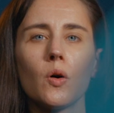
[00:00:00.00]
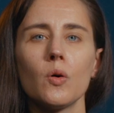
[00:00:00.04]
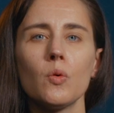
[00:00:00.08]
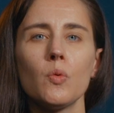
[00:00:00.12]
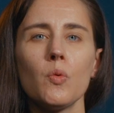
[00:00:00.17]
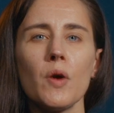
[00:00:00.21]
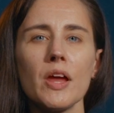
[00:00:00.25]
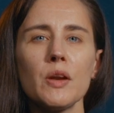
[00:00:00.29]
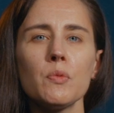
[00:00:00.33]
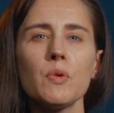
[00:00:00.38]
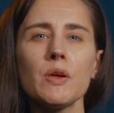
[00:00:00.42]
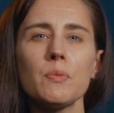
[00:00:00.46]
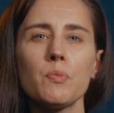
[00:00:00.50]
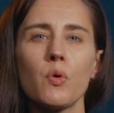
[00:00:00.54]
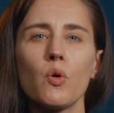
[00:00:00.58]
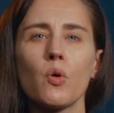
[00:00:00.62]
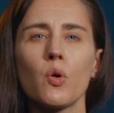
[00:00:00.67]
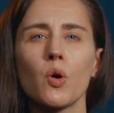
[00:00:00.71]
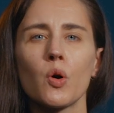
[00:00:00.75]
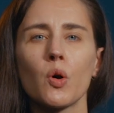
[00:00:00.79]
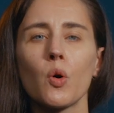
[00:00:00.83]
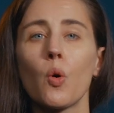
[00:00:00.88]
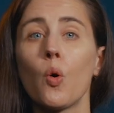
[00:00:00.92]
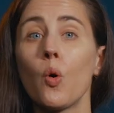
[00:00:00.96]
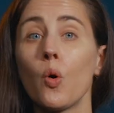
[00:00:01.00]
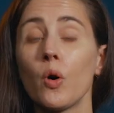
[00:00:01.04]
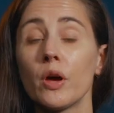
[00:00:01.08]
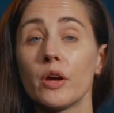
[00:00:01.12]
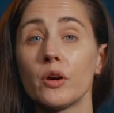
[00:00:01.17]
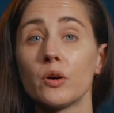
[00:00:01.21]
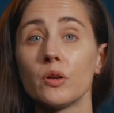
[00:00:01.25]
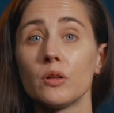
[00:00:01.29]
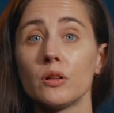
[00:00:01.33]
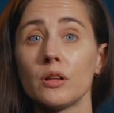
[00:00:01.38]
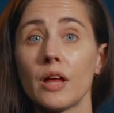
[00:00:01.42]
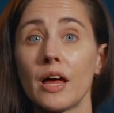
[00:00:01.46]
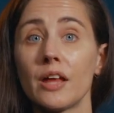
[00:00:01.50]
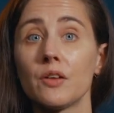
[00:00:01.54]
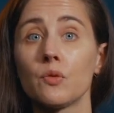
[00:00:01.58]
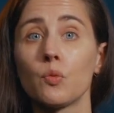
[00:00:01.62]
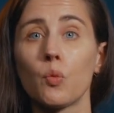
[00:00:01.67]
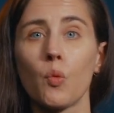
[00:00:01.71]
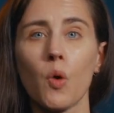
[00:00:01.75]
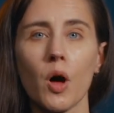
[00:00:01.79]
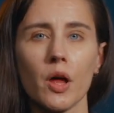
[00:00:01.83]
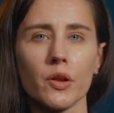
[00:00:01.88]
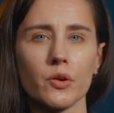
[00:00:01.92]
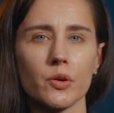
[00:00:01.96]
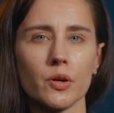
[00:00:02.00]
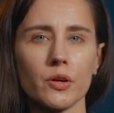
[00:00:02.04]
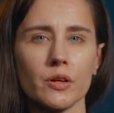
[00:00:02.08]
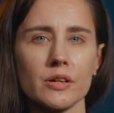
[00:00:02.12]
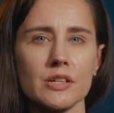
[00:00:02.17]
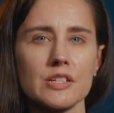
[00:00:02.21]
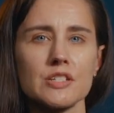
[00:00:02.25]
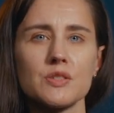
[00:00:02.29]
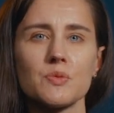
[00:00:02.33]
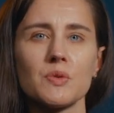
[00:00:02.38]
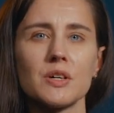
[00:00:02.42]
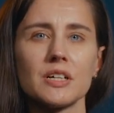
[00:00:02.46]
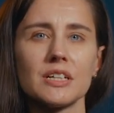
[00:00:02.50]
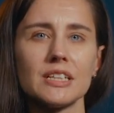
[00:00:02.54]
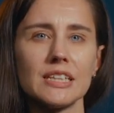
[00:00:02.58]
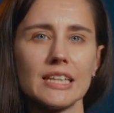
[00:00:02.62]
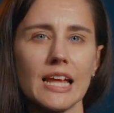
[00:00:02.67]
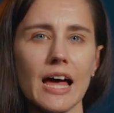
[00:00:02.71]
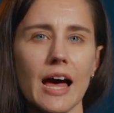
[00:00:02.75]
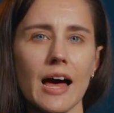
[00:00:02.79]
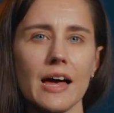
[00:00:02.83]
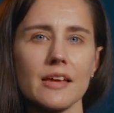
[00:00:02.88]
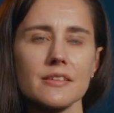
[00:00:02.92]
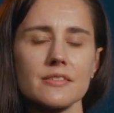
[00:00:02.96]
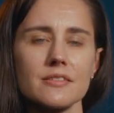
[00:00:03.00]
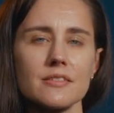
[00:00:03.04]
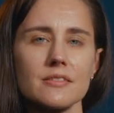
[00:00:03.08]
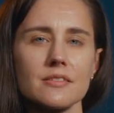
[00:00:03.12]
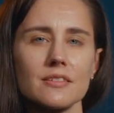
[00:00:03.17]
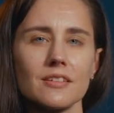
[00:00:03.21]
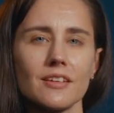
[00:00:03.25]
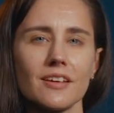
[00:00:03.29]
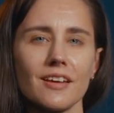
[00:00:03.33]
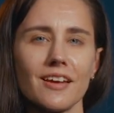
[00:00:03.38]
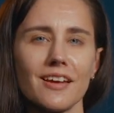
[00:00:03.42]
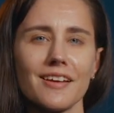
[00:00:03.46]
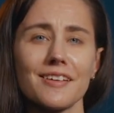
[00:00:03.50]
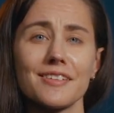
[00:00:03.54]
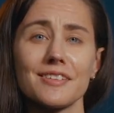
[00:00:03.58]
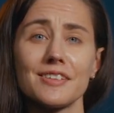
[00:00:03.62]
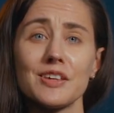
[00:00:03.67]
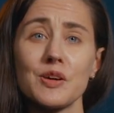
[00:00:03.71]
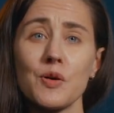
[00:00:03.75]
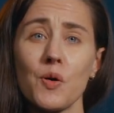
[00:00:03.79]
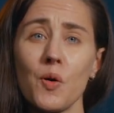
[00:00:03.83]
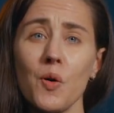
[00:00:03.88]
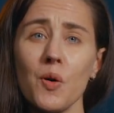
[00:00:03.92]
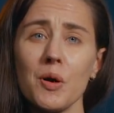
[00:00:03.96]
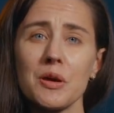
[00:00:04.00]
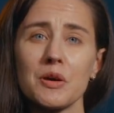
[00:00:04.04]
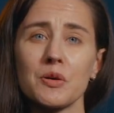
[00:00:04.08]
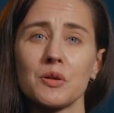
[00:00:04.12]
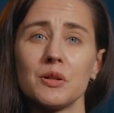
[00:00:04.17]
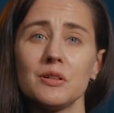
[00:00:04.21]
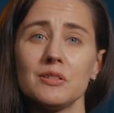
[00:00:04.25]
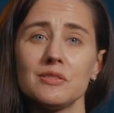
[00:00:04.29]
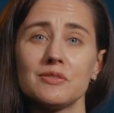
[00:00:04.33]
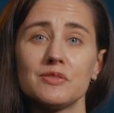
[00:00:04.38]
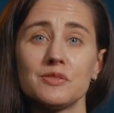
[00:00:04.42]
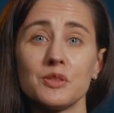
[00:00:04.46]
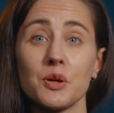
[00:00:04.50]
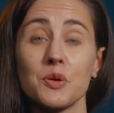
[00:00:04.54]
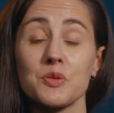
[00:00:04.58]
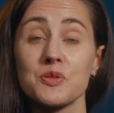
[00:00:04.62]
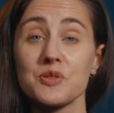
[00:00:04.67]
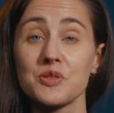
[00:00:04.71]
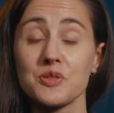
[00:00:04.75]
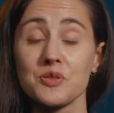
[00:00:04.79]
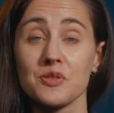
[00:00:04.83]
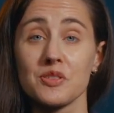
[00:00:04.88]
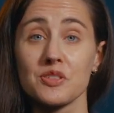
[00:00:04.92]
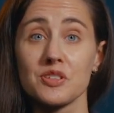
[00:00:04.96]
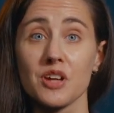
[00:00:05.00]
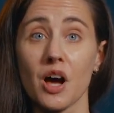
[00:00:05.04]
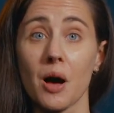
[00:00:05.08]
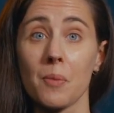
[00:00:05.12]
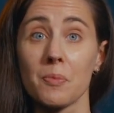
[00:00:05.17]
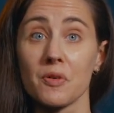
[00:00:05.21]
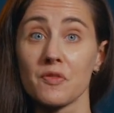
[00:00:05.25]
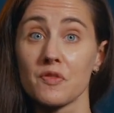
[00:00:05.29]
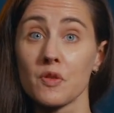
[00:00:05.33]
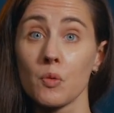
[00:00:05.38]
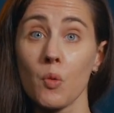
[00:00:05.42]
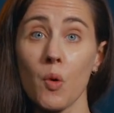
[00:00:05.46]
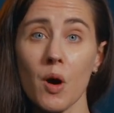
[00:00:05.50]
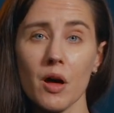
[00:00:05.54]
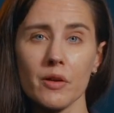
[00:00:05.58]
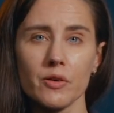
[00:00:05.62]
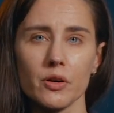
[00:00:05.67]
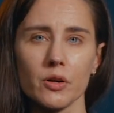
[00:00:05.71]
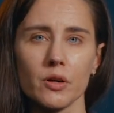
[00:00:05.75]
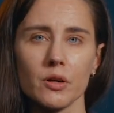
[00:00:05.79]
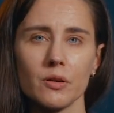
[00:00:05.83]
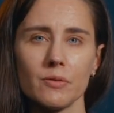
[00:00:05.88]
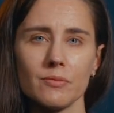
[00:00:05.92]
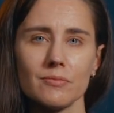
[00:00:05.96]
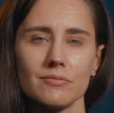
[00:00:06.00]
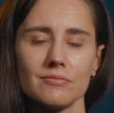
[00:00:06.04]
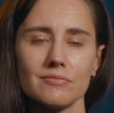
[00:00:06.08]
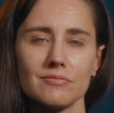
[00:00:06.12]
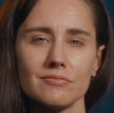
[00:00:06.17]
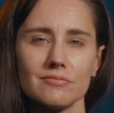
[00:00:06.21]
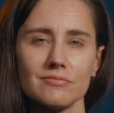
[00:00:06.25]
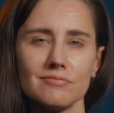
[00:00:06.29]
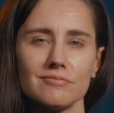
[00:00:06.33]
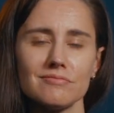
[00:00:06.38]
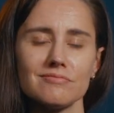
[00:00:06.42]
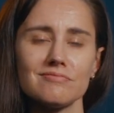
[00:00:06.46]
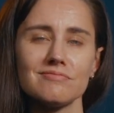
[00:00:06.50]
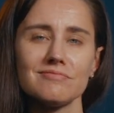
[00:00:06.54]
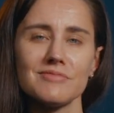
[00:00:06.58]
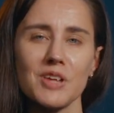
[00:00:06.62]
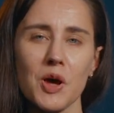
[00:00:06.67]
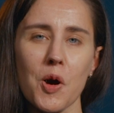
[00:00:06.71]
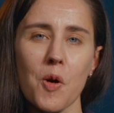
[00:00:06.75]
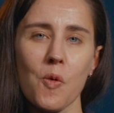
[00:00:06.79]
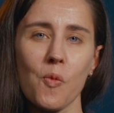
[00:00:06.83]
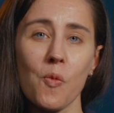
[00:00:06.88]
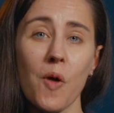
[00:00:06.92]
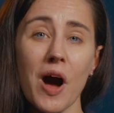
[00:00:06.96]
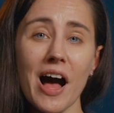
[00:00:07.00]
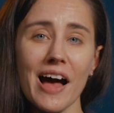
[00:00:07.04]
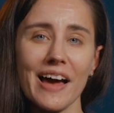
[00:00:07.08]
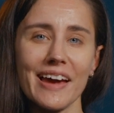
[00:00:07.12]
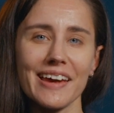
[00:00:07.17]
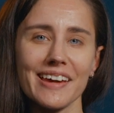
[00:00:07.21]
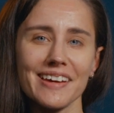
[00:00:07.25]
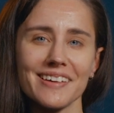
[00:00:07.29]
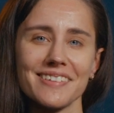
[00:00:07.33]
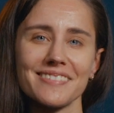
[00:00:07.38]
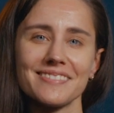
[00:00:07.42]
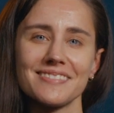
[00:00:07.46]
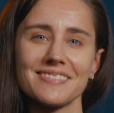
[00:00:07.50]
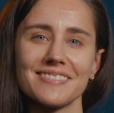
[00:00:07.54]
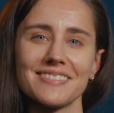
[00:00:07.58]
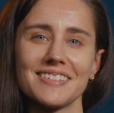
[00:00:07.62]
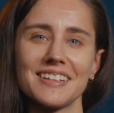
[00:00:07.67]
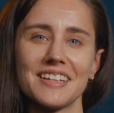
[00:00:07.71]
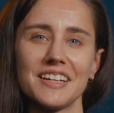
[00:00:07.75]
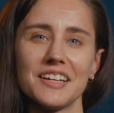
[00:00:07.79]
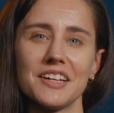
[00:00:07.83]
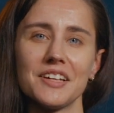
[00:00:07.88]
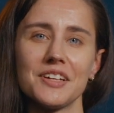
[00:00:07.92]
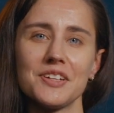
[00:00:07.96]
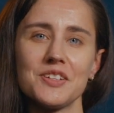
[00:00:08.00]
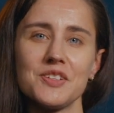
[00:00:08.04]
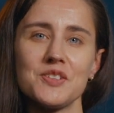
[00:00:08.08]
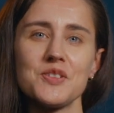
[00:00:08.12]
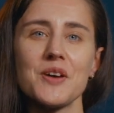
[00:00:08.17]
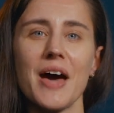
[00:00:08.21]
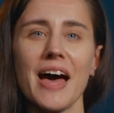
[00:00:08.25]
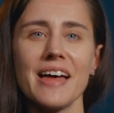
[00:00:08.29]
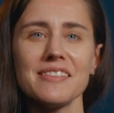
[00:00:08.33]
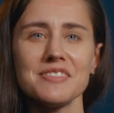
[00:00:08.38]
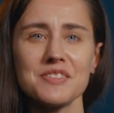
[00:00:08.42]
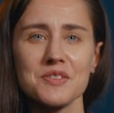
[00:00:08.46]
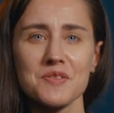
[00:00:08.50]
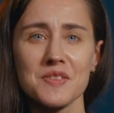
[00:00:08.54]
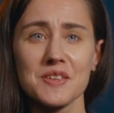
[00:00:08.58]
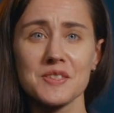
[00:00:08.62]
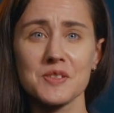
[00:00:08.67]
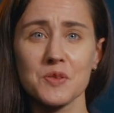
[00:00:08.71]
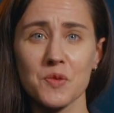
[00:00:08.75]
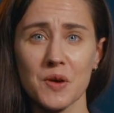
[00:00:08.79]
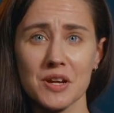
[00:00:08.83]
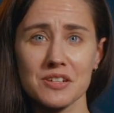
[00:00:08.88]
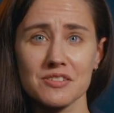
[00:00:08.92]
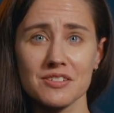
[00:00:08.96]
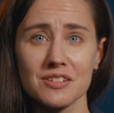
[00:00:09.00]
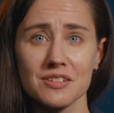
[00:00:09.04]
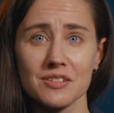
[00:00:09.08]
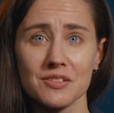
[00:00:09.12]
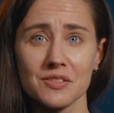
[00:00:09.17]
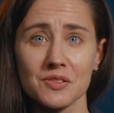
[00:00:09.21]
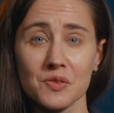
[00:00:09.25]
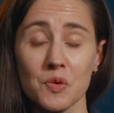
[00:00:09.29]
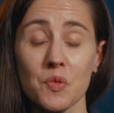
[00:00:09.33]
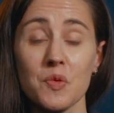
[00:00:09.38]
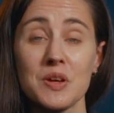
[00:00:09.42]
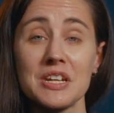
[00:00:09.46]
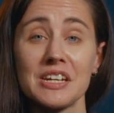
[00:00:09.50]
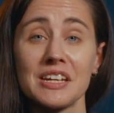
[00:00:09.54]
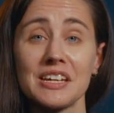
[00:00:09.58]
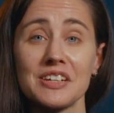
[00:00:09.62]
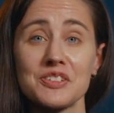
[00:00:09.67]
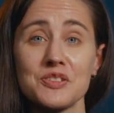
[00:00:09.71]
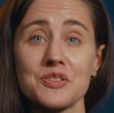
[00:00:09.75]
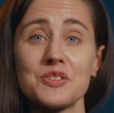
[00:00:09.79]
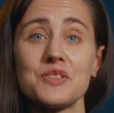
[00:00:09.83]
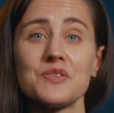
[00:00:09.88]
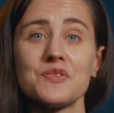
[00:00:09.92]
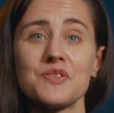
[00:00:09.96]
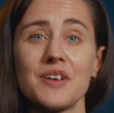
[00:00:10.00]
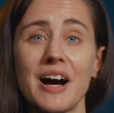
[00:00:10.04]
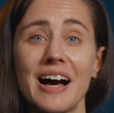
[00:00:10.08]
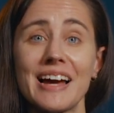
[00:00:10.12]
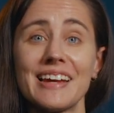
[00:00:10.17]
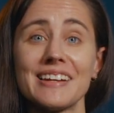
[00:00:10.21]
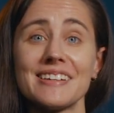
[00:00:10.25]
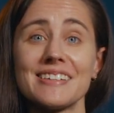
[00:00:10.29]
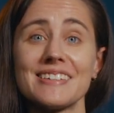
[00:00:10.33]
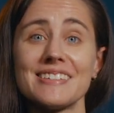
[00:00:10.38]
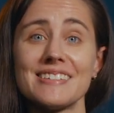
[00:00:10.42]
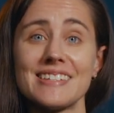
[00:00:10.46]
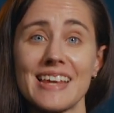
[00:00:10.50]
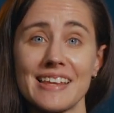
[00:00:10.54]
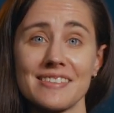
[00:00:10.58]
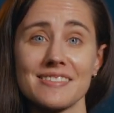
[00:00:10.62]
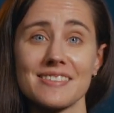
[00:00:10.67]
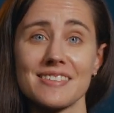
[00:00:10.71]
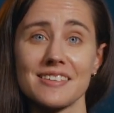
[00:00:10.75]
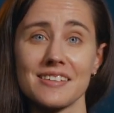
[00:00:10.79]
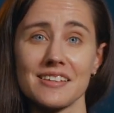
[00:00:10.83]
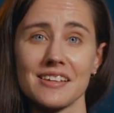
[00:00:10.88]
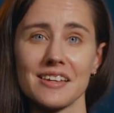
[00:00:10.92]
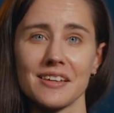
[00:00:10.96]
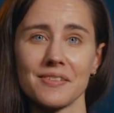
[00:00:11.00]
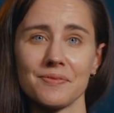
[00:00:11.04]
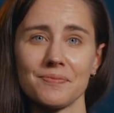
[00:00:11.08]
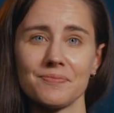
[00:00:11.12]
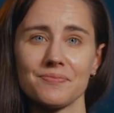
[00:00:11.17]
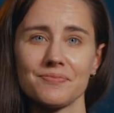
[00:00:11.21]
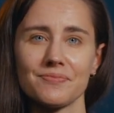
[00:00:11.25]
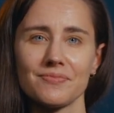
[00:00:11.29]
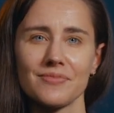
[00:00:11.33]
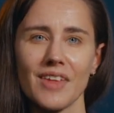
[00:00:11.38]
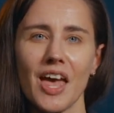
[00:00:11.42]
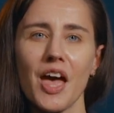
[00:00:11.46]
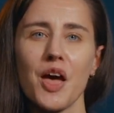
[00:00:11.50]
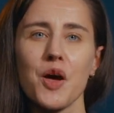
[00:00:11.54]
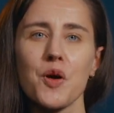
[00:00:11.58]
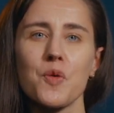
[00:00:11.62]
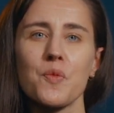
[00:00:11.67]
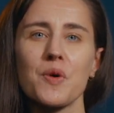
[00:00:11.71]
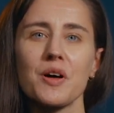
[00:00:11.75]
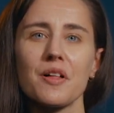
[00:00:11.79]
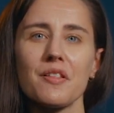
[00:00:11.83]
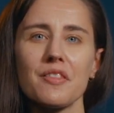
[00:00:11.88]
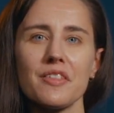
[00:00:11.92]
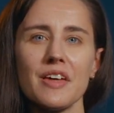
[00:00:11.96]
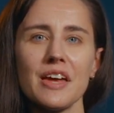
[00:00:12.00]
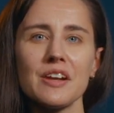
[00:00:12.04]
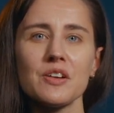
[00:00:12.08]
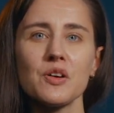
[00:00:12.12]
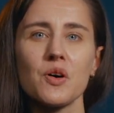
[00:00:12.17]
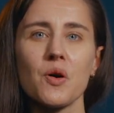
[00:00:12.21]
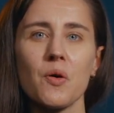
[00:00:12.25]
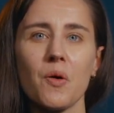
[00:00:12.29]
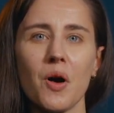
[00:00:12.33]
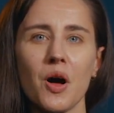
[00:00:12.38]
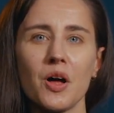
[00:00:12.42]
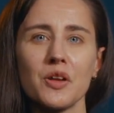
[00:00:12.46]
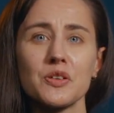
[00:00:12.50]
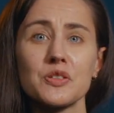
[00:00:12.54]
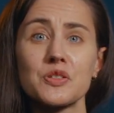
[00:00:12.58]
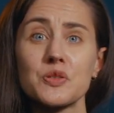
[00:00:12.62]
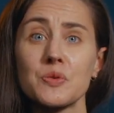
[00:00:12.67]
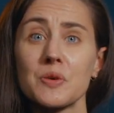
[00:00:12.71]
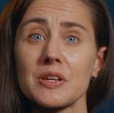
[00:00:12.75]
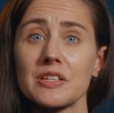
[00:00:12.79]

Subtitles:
When we pour oil and water into a glass, the oil floats to the top of the water. Why? To answer this question, we need to define density. We'll then go on to